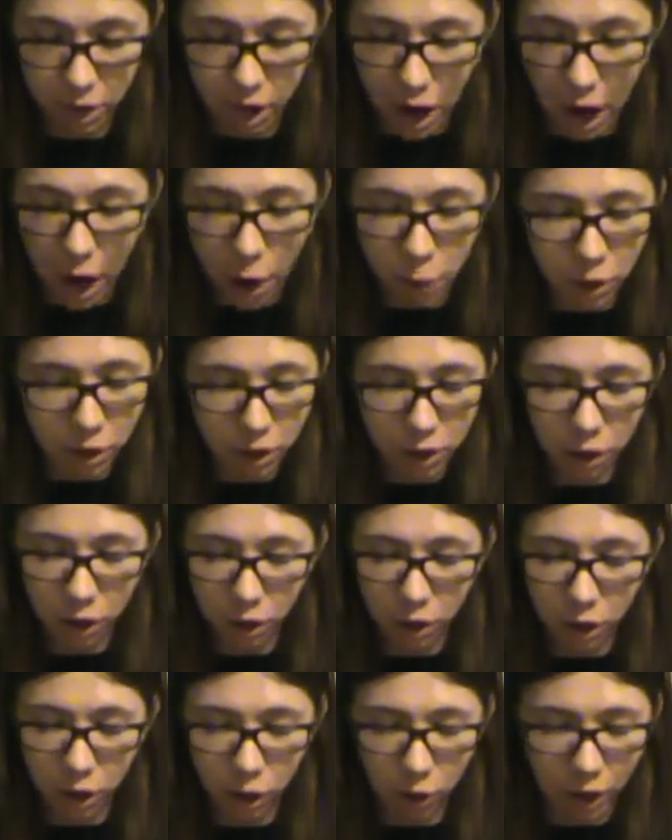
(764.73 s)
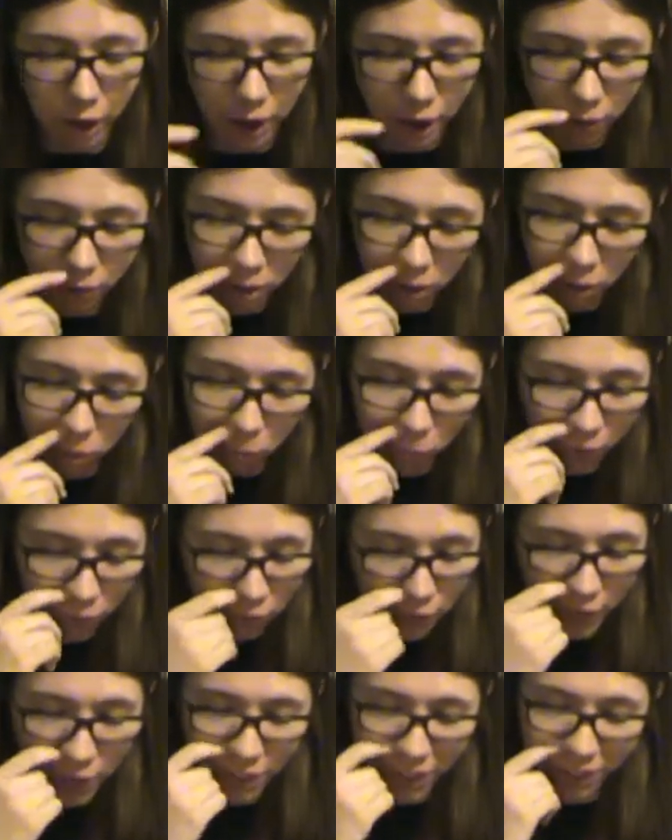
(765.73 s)
I really don't know how uh,
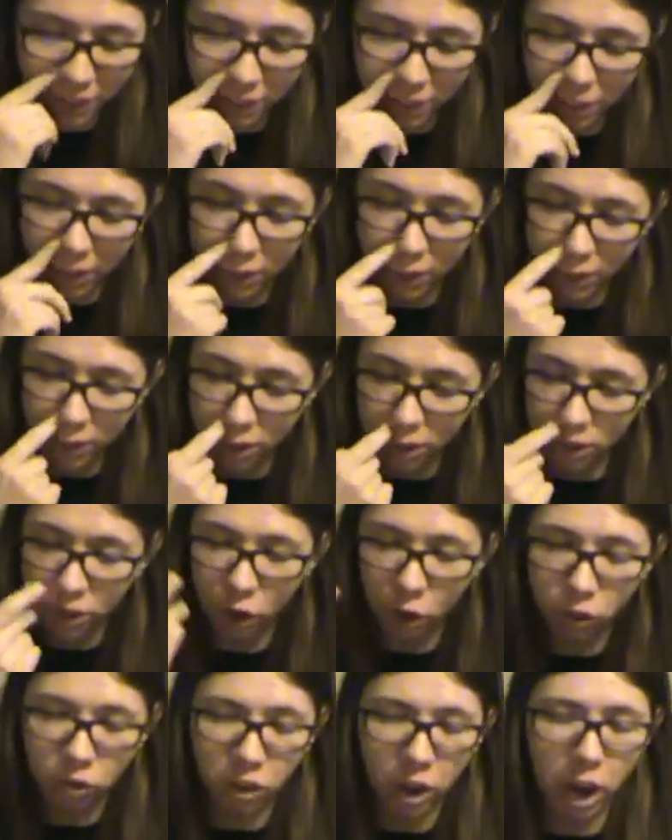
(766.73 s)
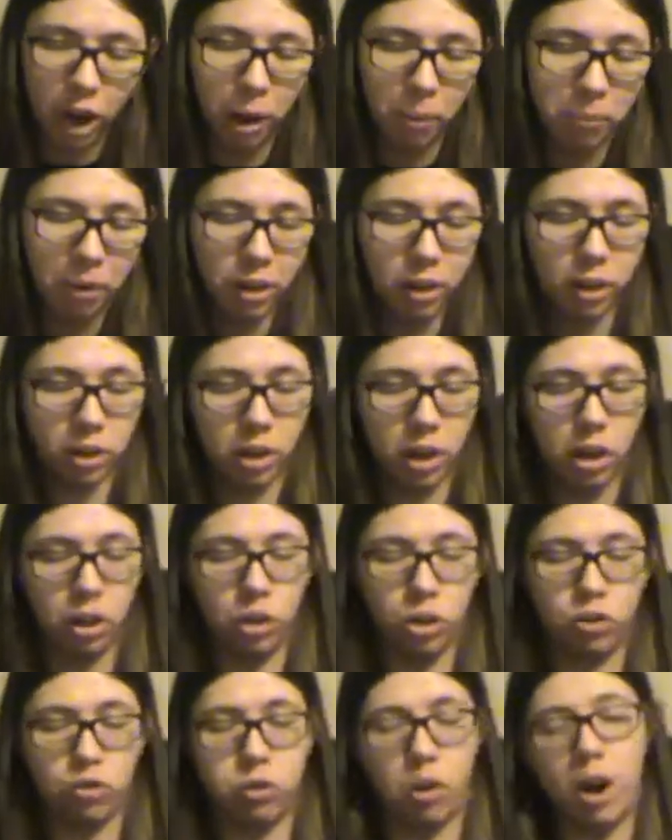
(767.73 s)
with this. This is all dumb. Uh, they're,
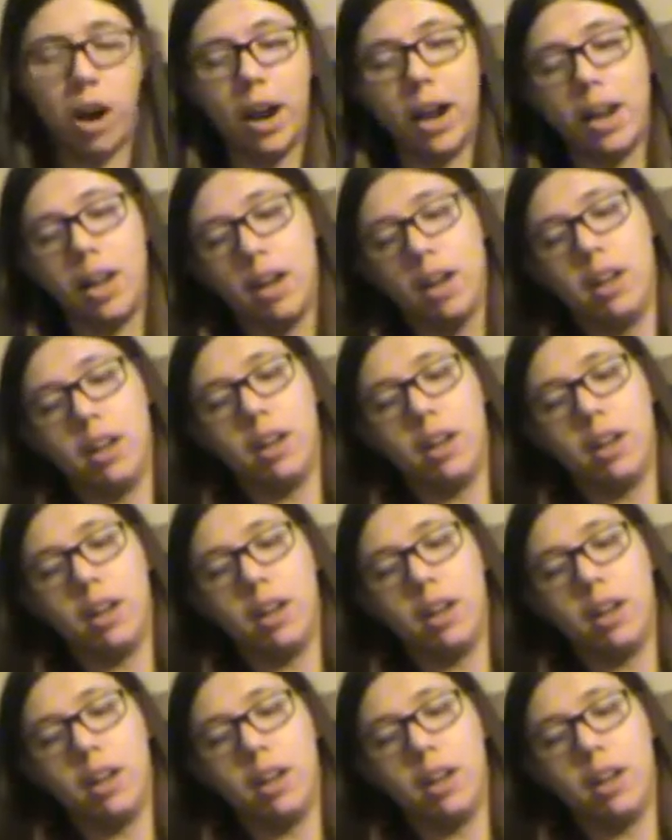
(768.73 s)
they're trying.